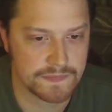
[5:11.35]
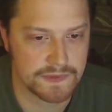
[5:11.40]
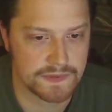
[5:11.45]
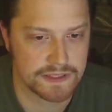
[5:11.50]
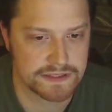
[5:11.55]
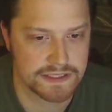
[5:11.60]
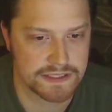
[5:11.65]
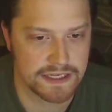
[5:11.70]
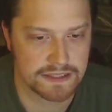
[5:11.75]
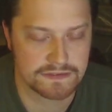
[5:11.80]

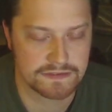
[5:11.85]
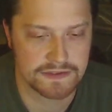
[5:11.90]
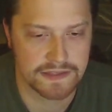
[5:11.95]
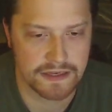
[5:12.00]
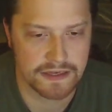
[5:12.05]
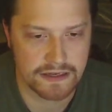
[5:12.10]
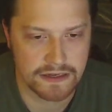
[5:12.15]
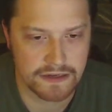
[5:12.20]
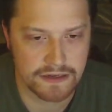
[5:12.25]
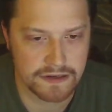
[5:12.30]
attack the
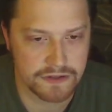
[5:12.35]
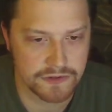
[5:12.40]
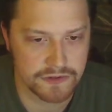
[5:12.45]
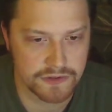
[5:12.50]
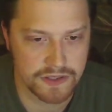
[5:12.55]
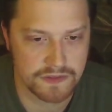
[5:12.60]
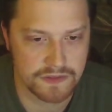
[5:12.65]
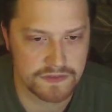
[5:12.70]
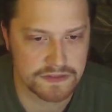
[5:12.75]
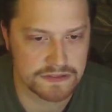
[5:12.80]
guy or
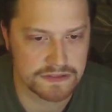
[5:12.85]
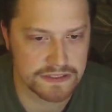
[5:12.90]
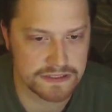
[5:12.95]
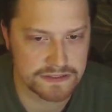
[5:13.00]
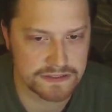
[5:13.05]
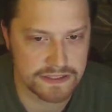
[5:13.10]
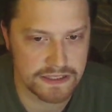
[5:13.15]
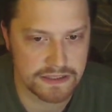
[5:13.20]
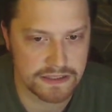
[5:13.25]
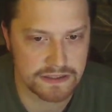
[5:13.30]
anything like
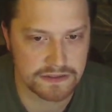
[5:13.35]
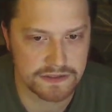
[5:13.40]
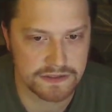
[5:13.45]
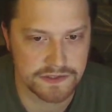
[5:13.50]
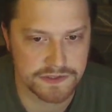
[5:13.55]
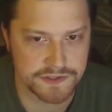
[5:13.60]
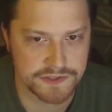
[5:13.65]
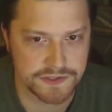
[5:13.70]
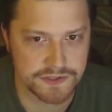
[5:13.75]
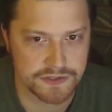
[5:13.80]
that
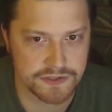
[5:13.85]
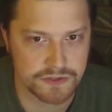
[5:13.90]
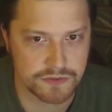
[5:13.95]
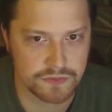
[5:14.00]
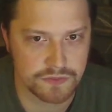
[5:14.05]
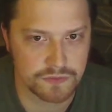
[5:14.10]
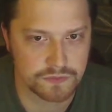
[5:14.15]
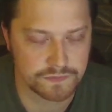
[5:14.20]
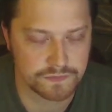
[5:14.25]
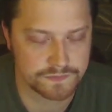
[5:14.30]
because, you
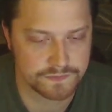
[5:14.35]
know,